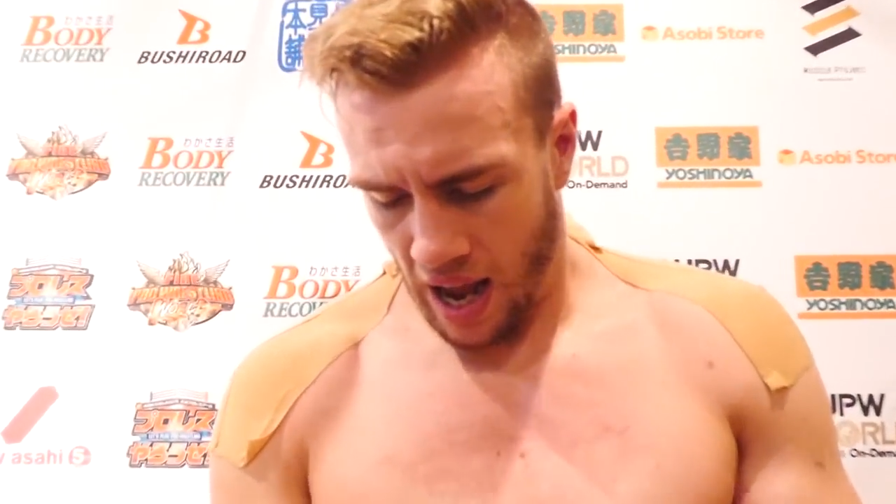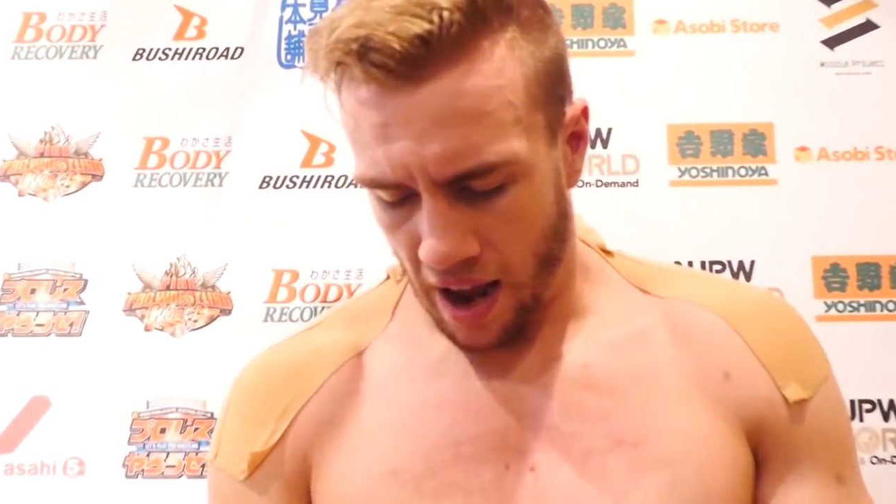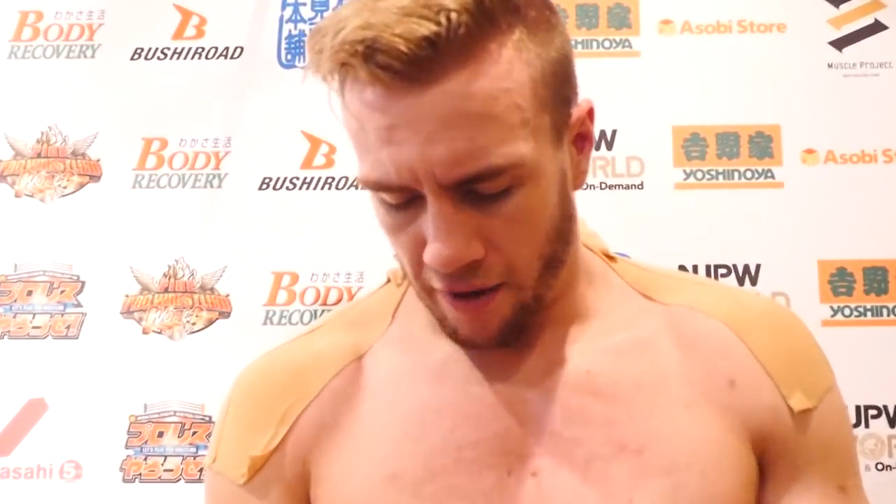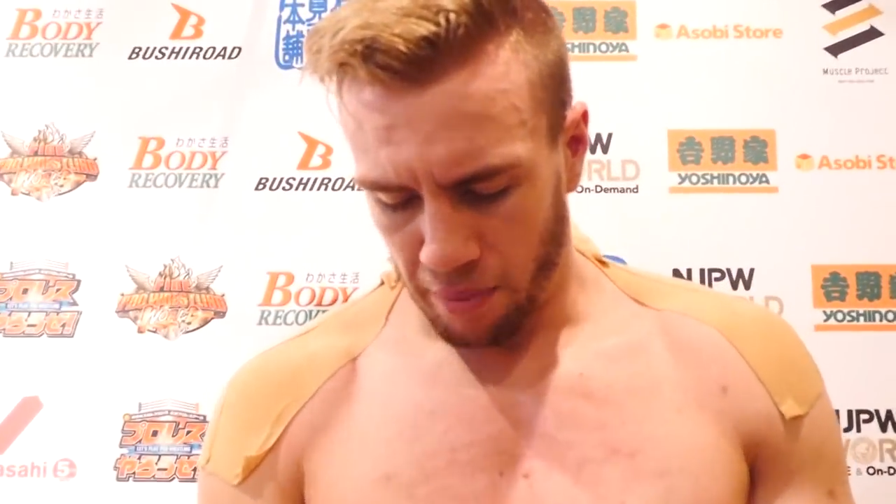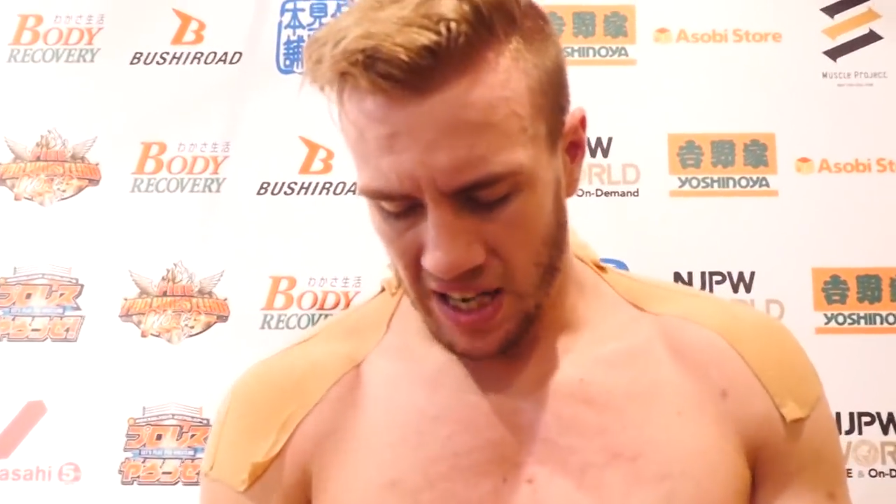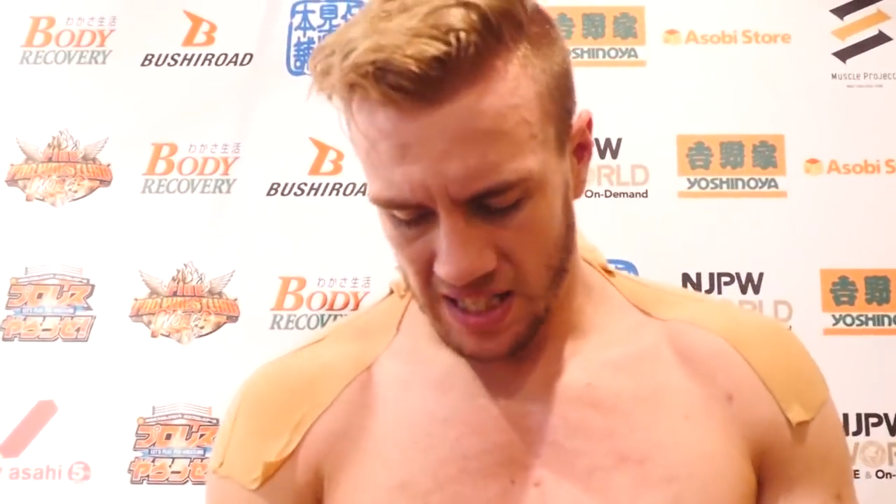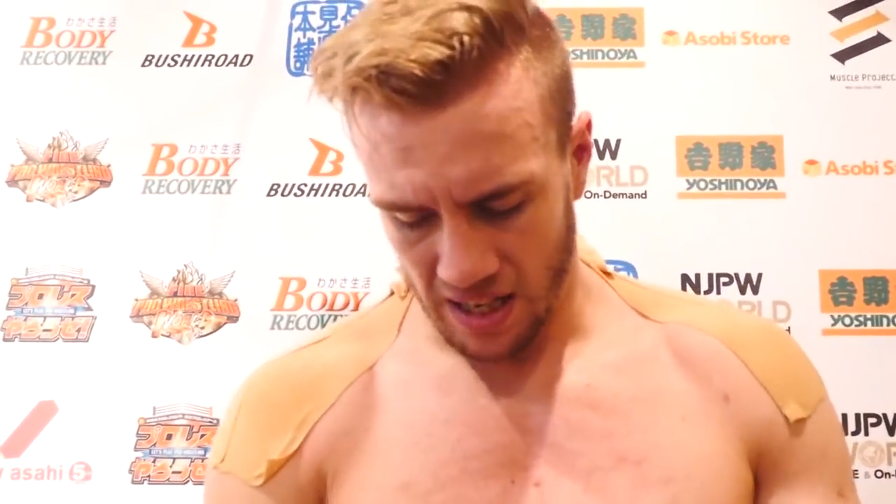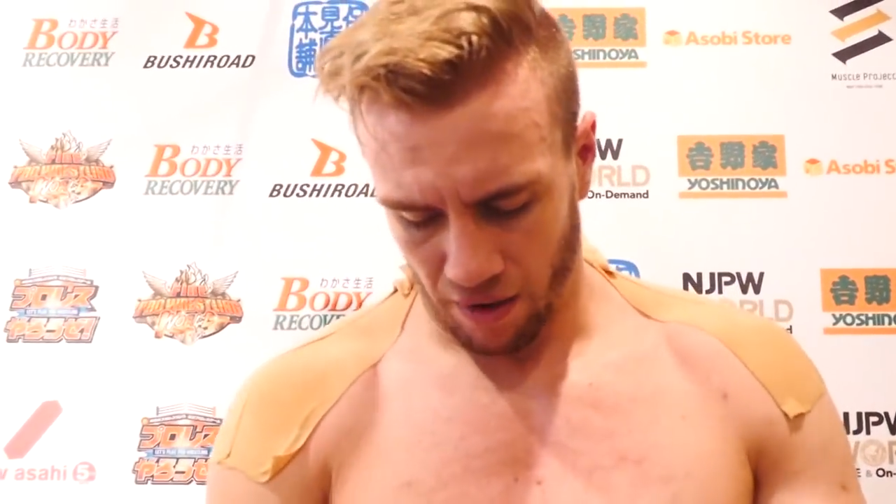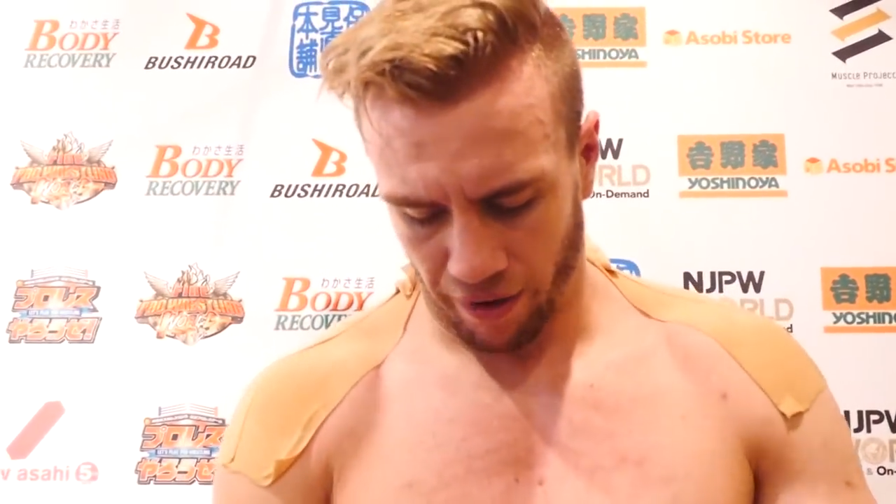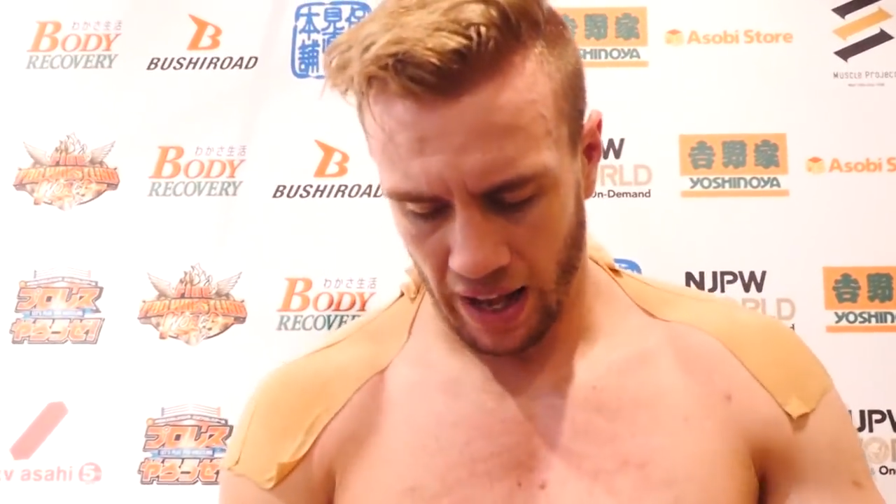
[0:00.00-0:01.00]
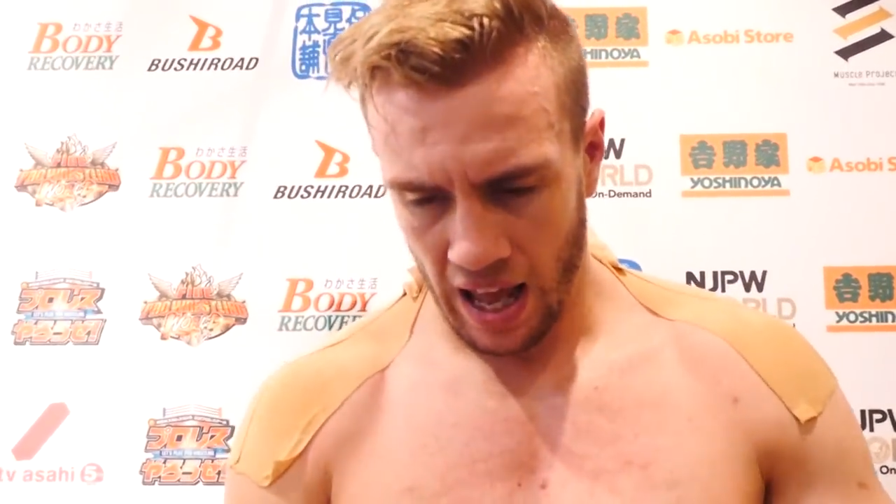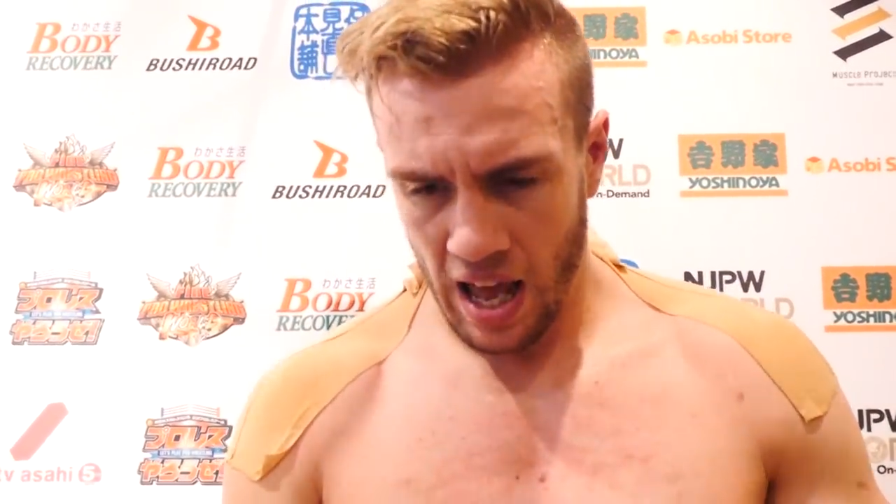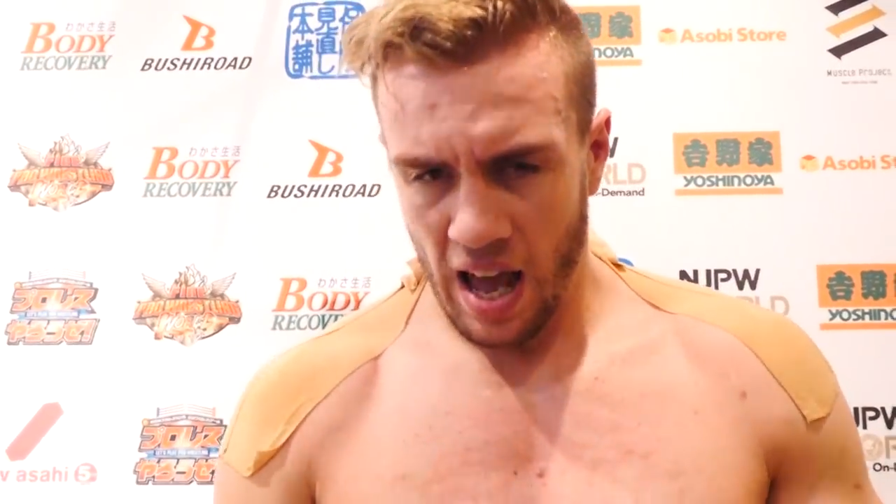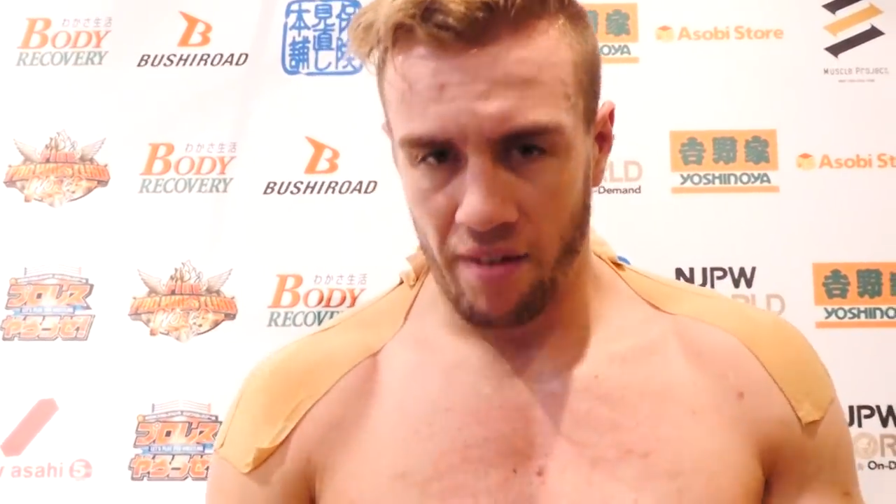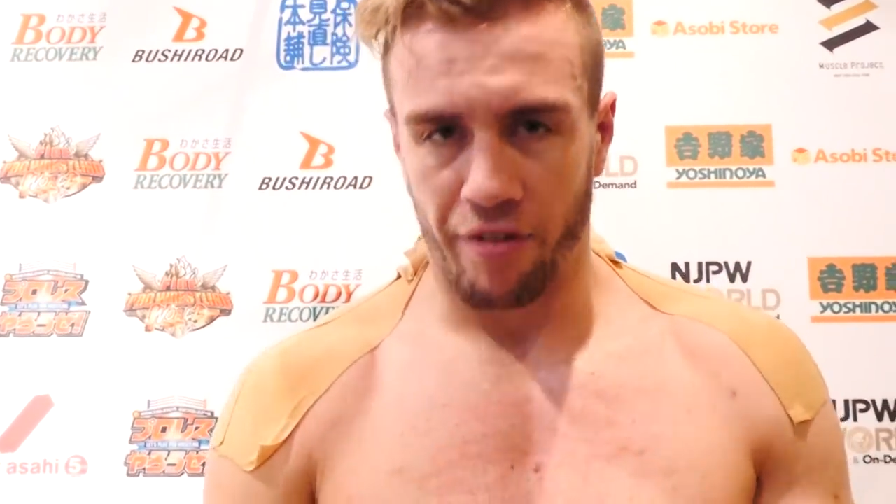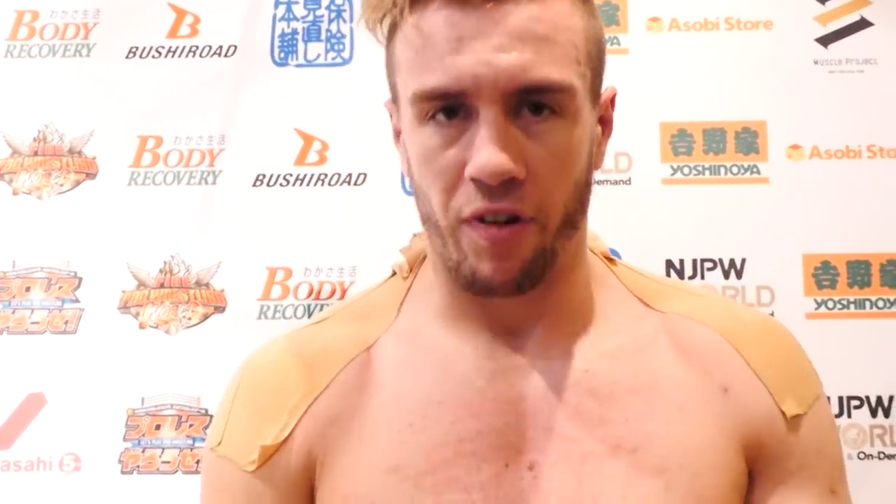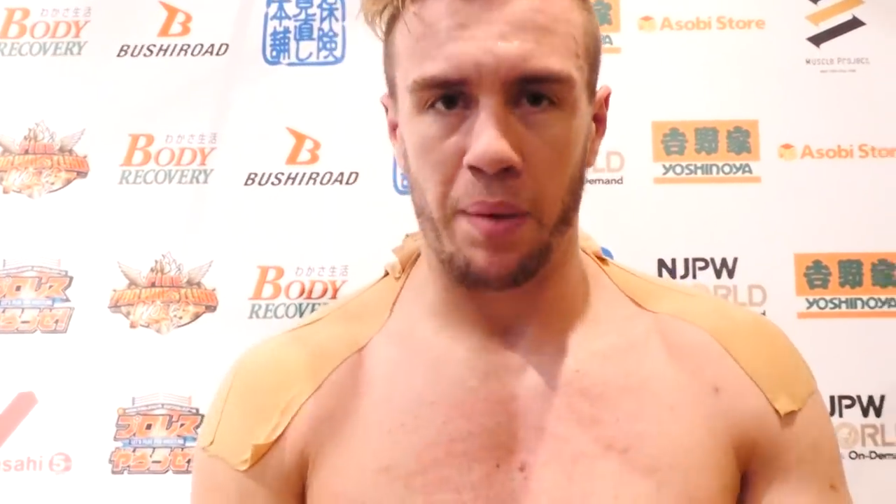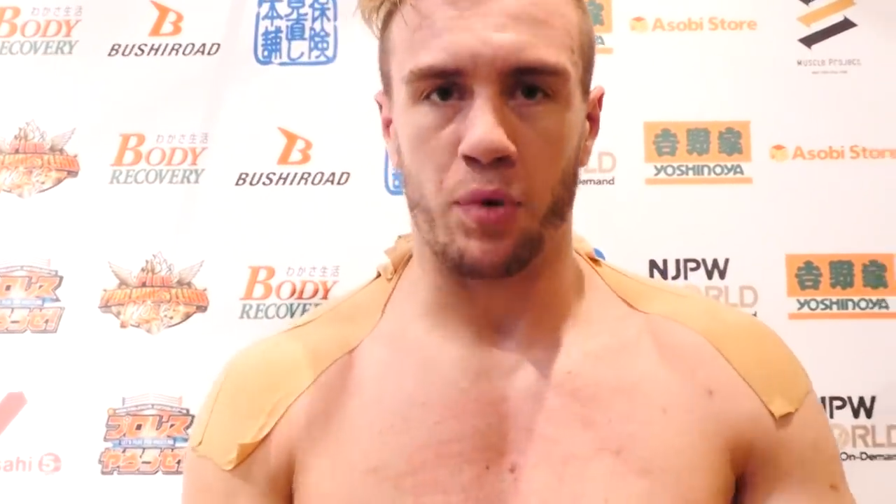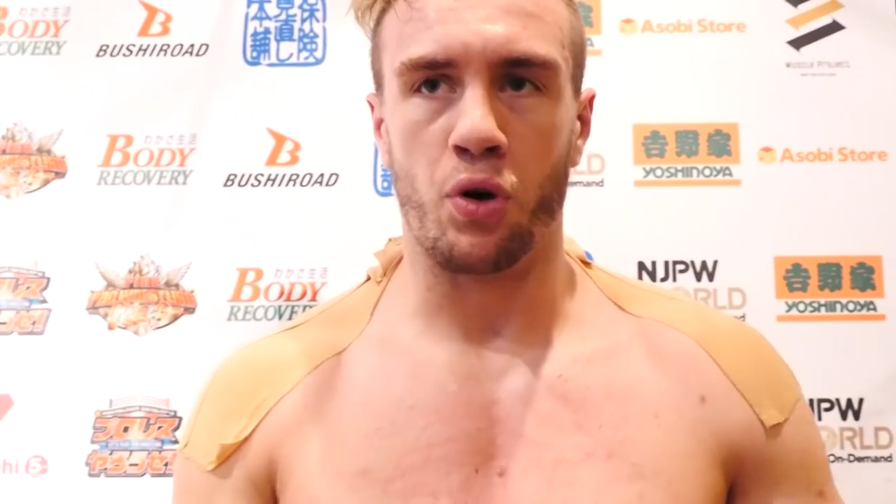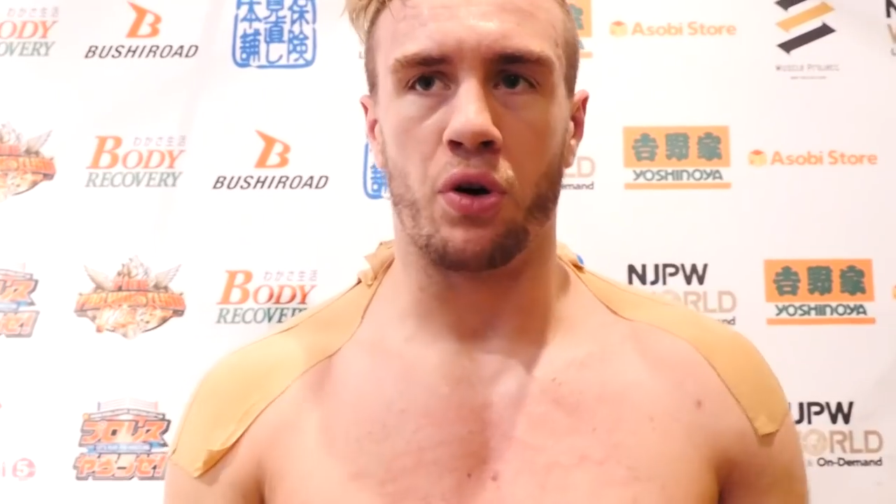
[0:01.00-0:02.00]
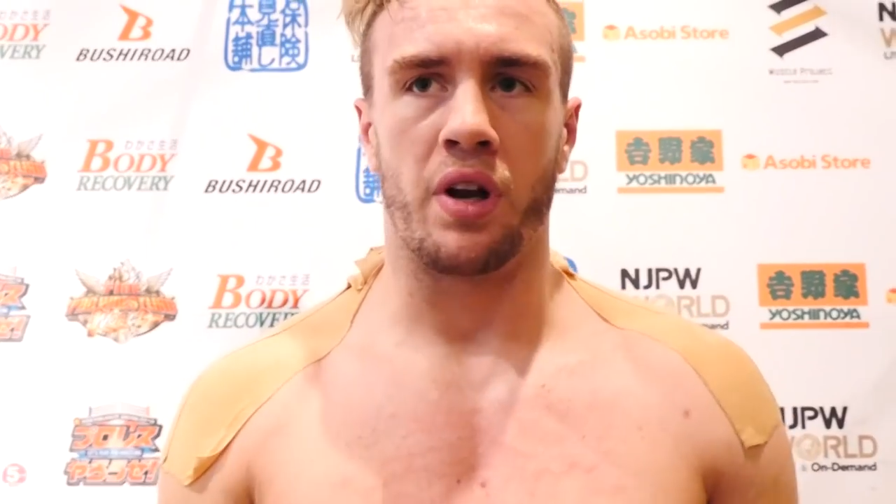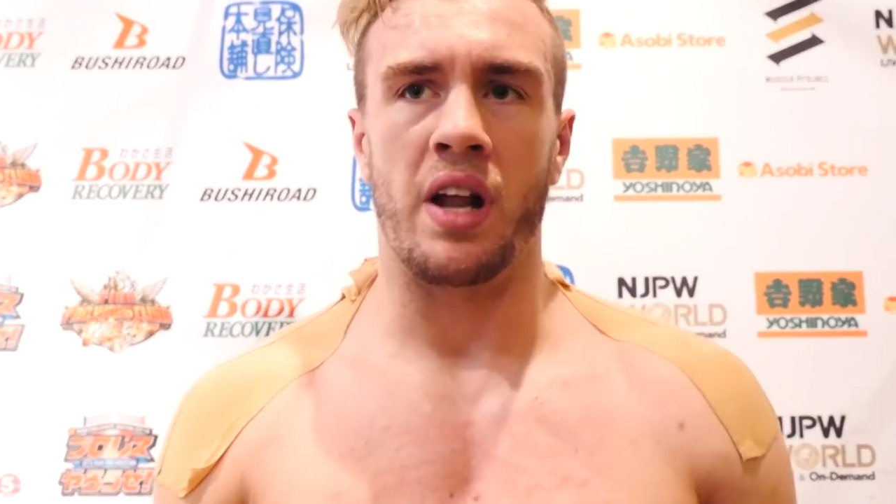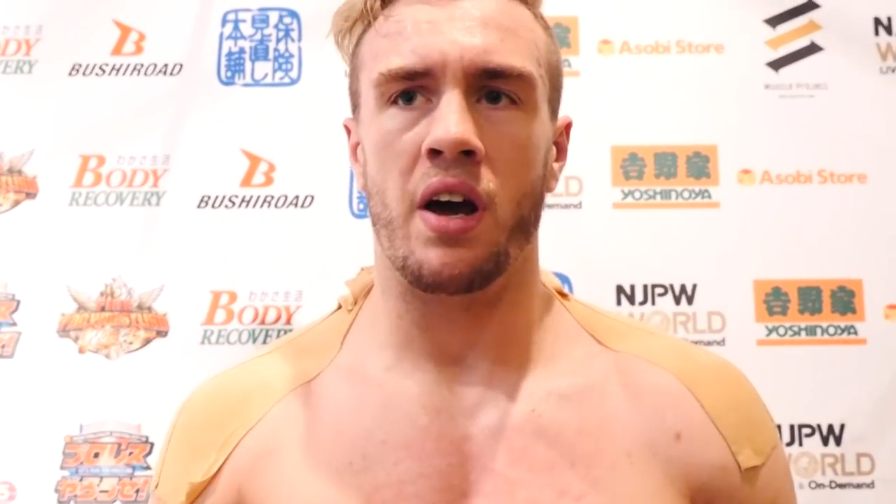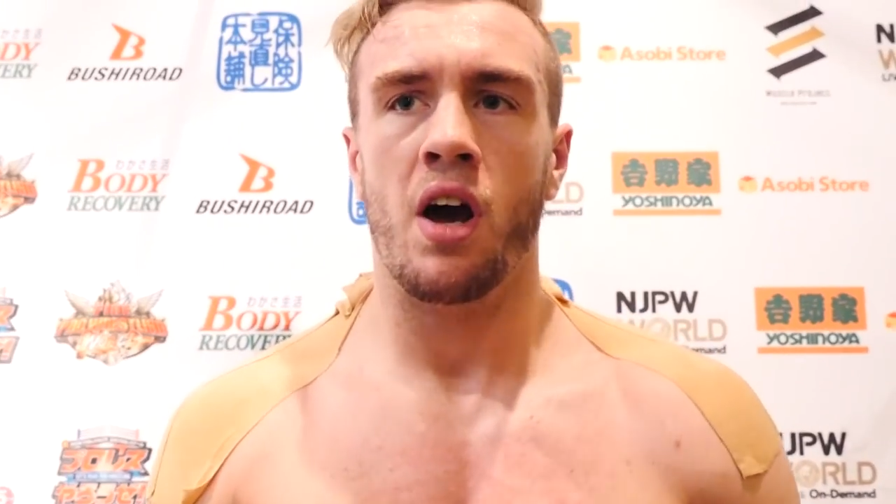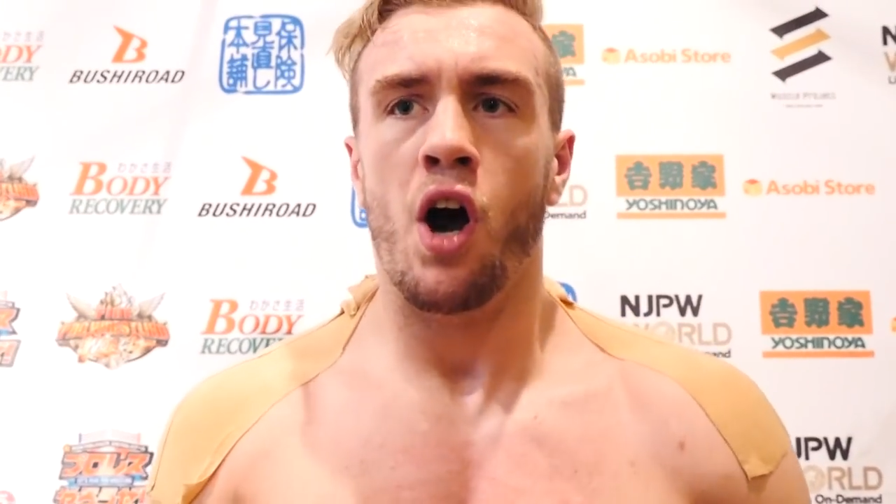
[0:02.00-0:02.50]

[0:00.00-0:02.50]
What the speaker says: out of myself and Flip Gordon.